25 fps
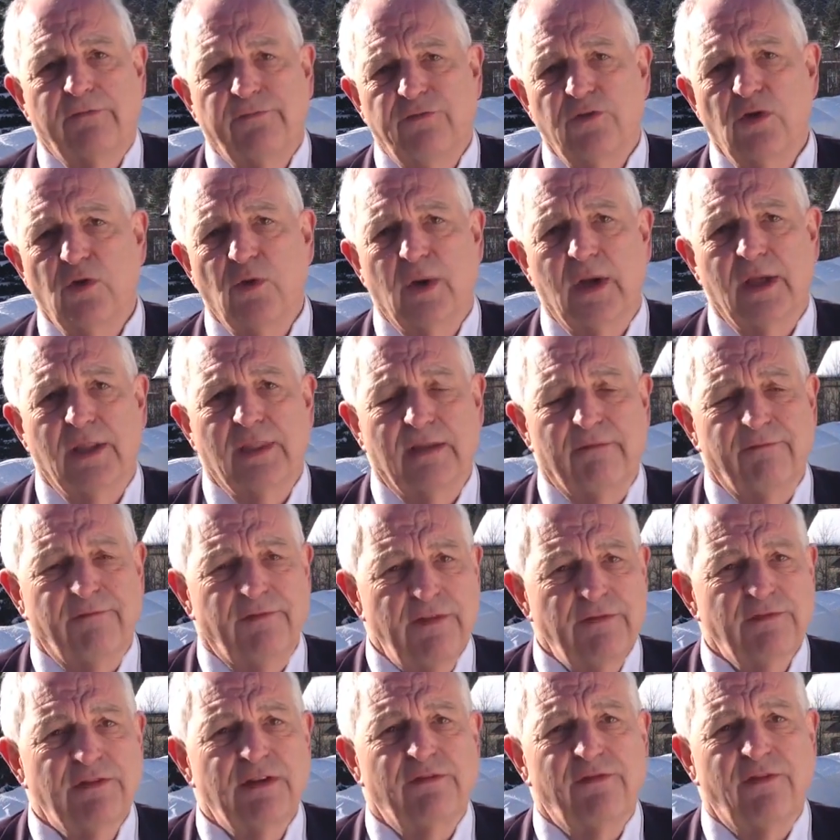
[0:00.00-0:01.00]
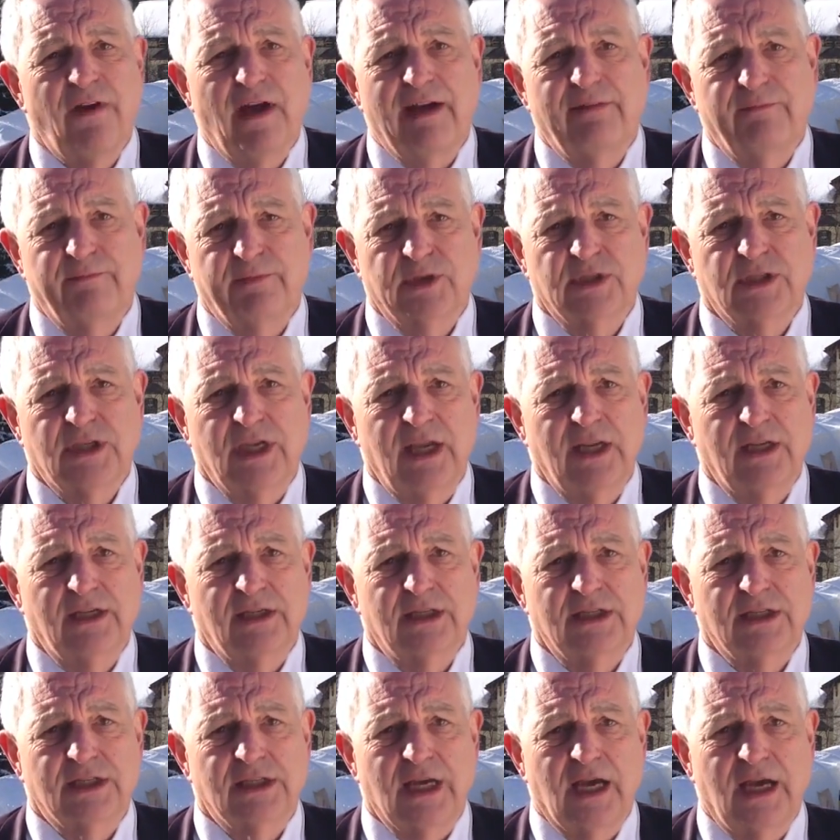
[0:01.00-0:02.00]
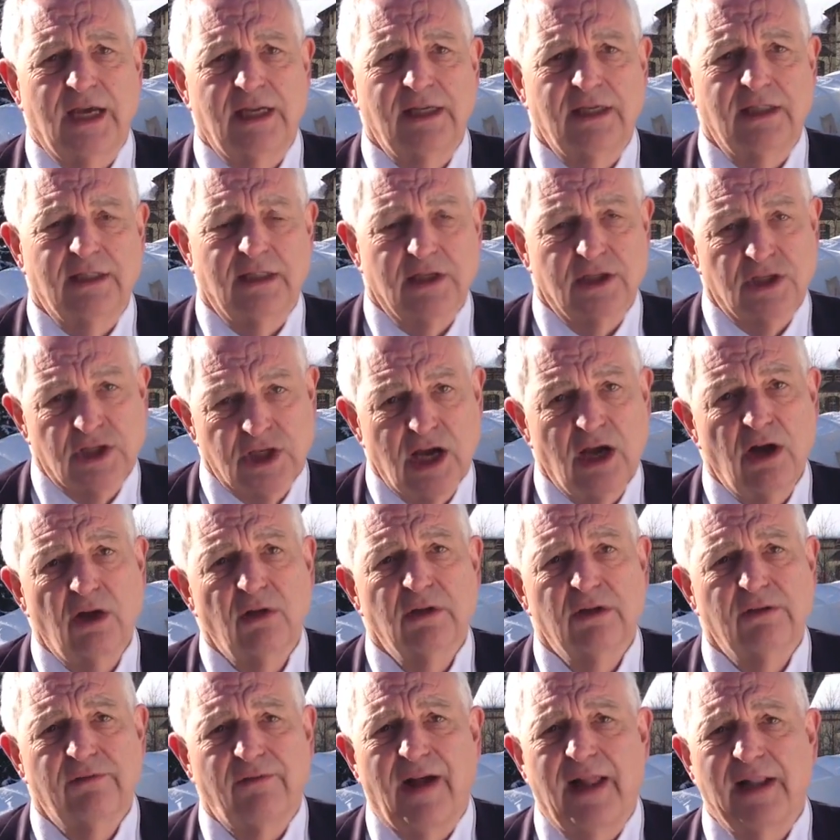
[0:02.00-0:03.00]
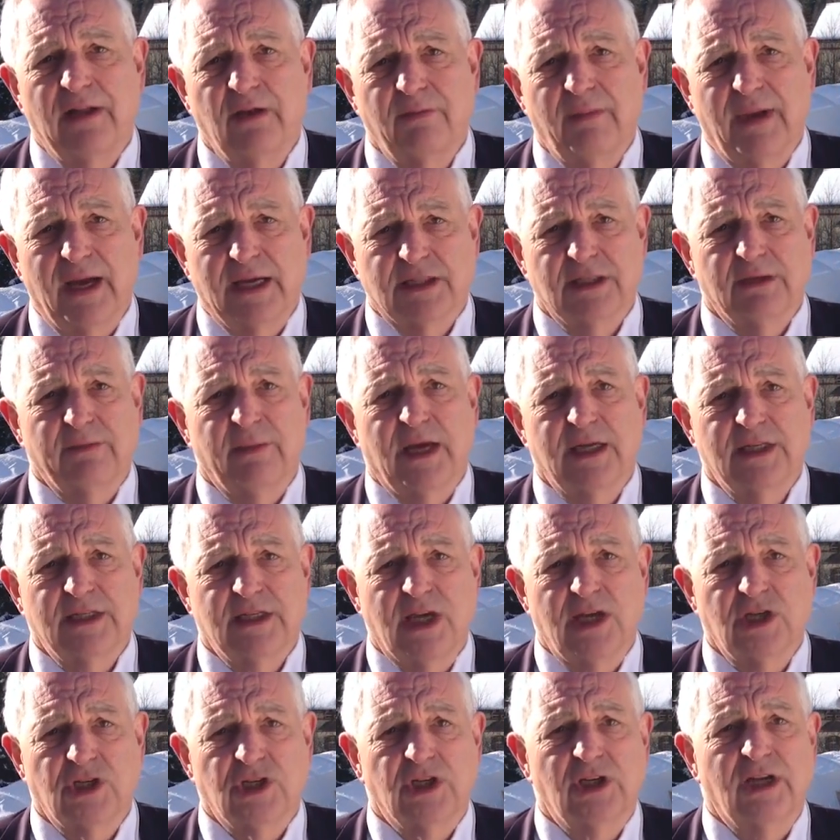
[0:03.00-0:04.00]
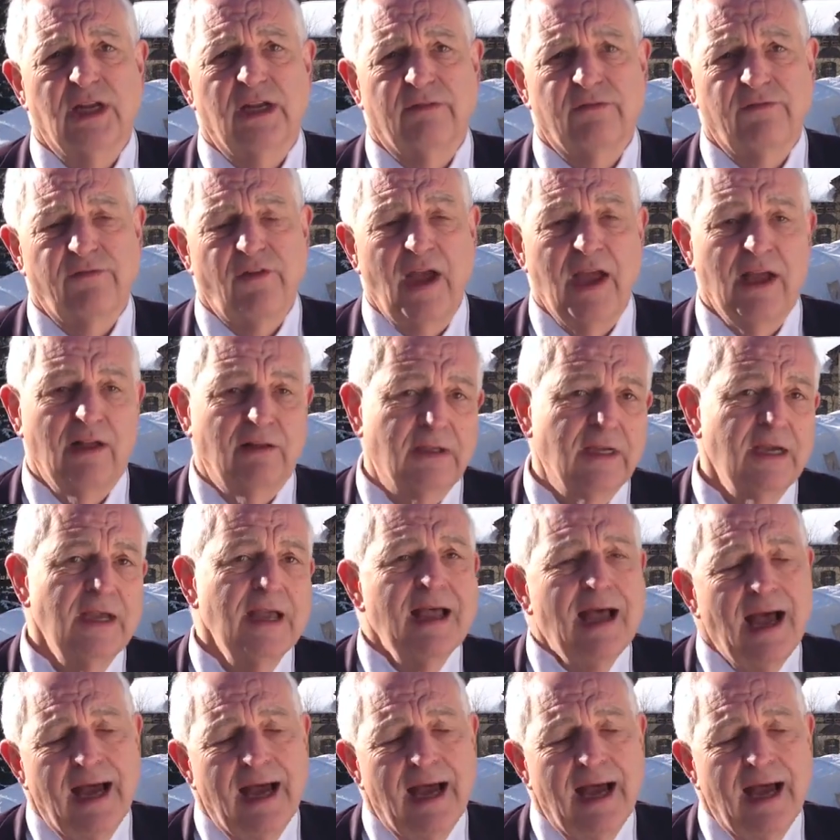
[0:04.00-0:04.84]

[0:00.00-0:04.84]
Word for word: fewer than 55% decided that shareholder value maximization had failed.